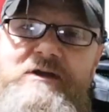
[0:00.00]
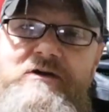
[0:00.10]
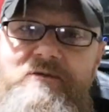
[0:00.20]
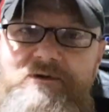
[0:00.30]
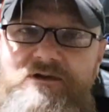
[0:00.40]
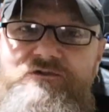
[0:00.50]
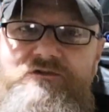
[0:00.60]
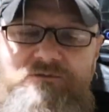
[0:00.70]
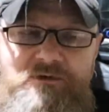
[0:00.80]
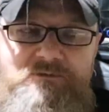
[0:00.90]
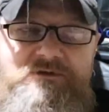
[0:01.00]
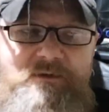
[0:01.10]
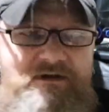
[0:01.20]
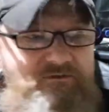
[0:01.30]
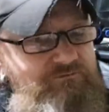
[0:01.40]
bit of carbonation as well in the
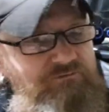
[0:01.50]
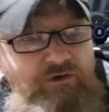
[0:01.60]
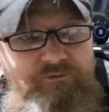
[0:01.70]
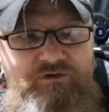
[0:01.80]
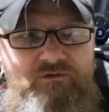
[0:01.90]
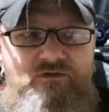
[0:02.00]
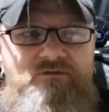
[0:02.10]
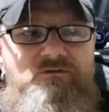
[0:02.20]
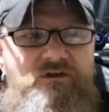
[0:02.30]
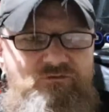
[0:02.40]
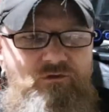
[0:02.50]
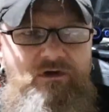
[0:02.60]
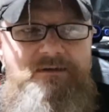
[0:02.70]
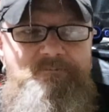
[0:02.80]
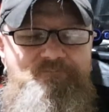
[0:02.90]
mouth. Not obtrusive, just
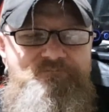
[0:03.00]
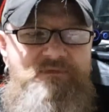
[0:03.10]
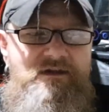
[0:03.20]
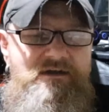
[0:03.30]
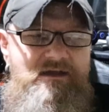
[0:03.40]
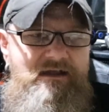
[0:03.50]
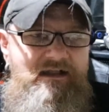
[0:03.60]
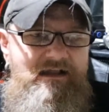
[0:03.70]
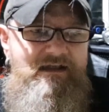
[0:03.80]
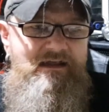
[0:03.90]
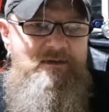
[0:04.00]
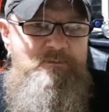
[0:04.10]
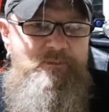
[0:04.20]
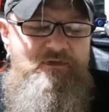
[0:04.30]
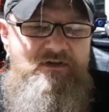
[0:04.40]
right.
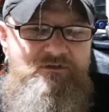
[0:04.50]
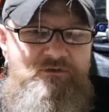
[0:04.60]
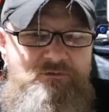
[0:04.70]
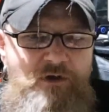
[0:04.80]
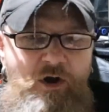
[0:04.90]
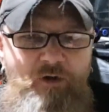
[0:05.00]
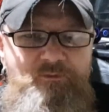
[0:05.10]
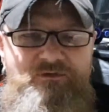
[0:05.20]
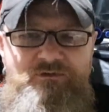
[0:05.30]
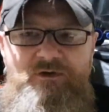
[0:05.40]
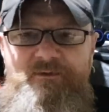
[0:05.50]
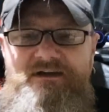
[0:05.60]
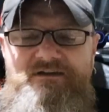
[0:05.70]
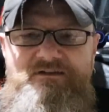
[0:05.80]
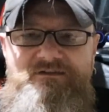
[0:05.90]
But the hops that
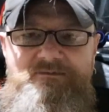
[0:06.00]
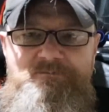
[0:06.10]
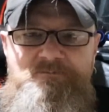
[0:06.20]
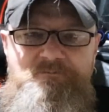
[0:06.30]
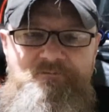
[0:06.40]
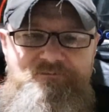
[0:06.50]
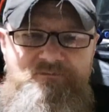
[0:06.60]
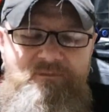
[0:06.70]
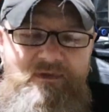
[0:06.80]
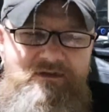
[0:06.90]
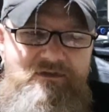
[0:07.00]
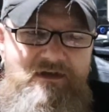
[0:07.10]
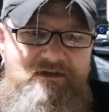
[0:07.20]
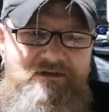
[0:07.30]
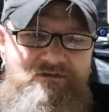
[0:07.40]
dominate this.
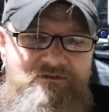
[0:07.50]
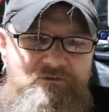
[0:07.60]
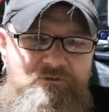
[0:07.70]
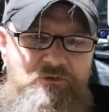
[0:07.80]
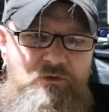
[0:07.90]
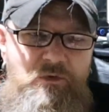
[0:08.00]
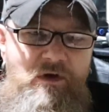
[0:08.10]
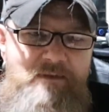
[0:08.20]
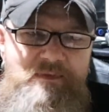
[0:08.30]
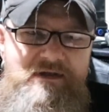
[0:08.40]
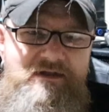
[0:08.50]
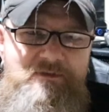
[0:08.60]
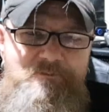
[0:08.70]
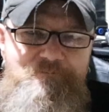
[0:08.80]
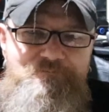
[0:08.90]
There is quite
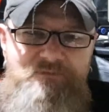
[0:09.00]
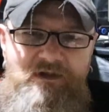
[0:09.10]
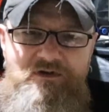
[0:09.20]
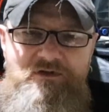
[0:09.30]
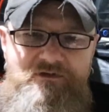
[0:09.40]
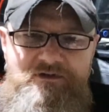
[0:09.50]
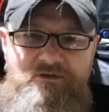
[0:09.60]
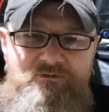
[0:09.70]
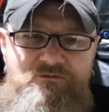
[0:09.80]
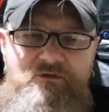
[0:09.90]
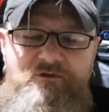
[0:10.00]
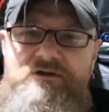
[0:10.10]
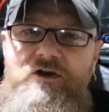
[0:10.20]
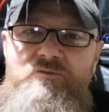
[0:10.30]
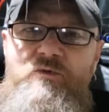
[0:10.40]
big earthy notes, very
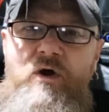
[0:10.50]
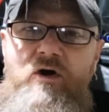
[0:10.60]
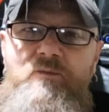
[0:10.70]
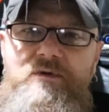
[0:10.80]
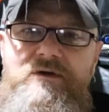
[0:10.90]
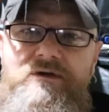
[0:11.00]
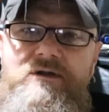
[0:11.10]
noble hop